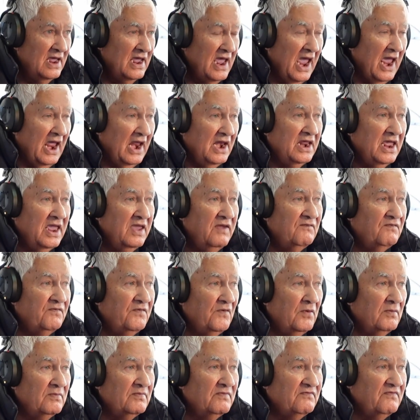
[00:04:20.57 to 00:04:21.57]
and he
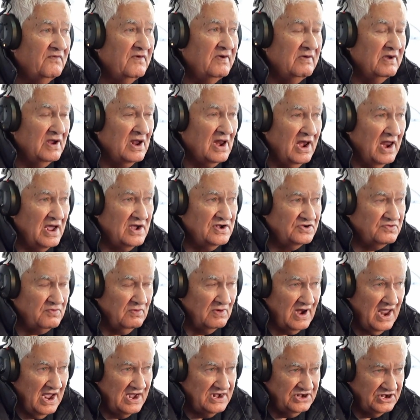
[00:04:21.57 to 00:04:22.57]
formed very close
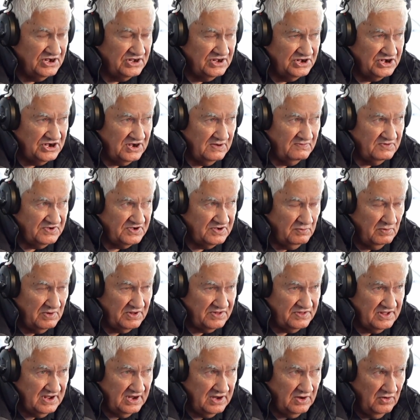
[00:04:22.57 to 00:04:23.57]
relationships
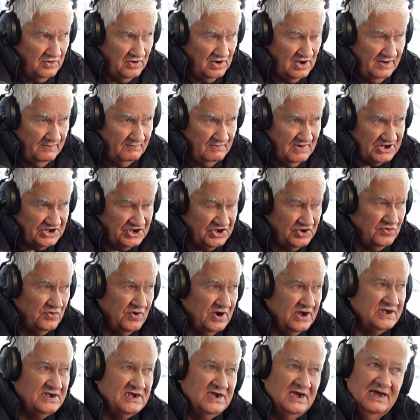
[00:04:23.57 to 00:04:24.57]
with the early
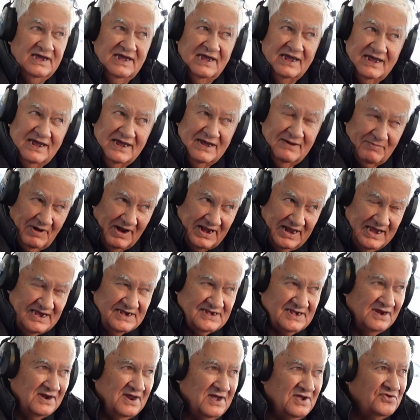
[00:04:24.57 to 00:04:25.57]
missionaries. But here's
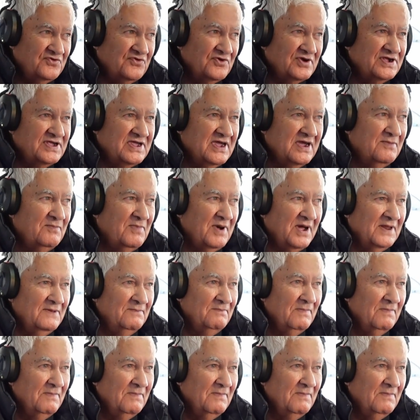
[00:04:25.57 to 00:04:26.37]
an interesting bit.